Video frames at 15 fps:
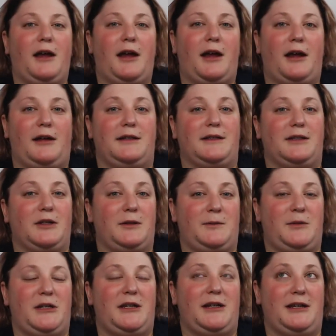it's going to
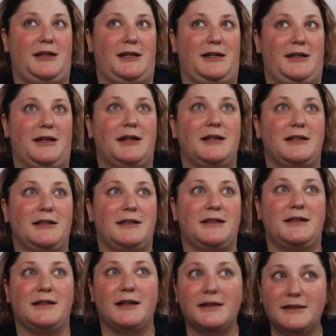be a
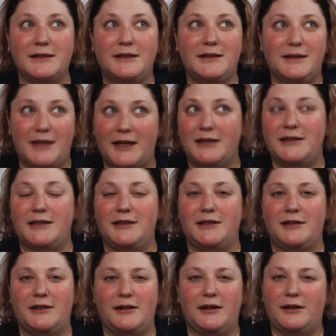sunset
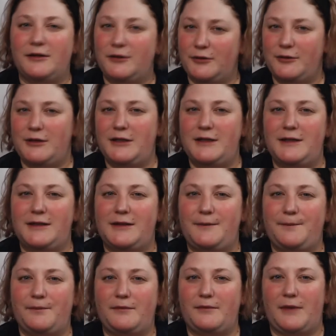cut crease.
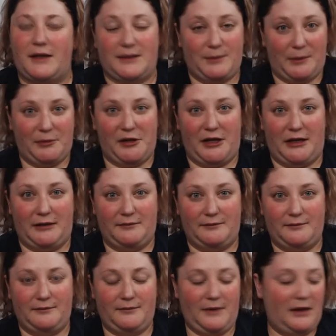That's my plan.
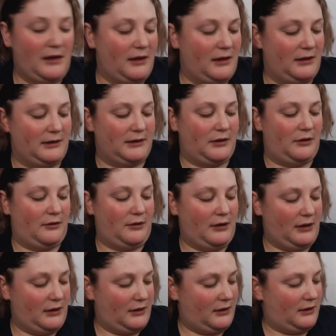So
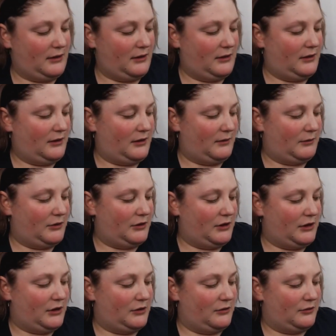I'm going to
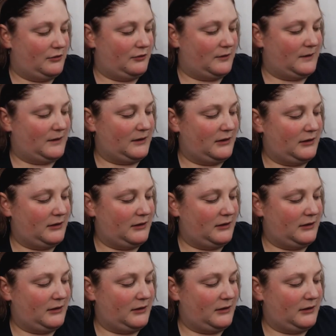use